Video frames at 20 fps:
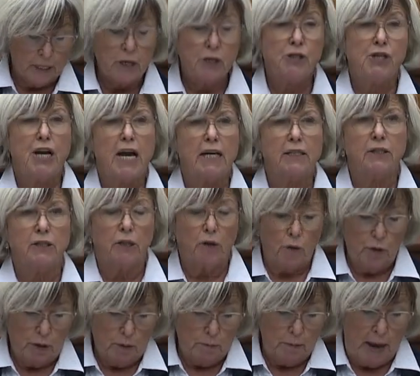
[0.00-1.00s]
She has to
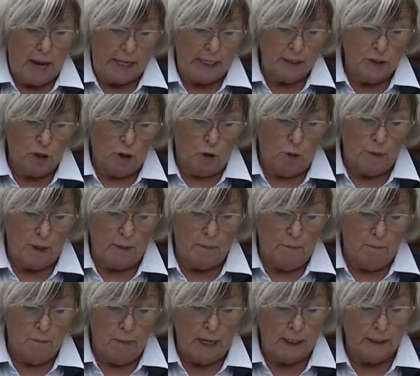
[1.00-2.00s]
go to Manitoba
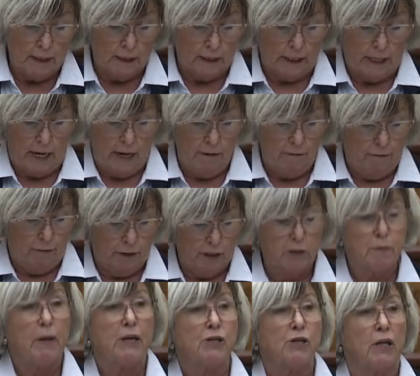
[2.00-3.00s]
monthly for
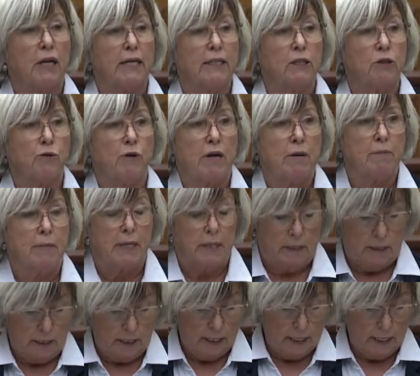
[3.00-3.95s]
specialized treatment.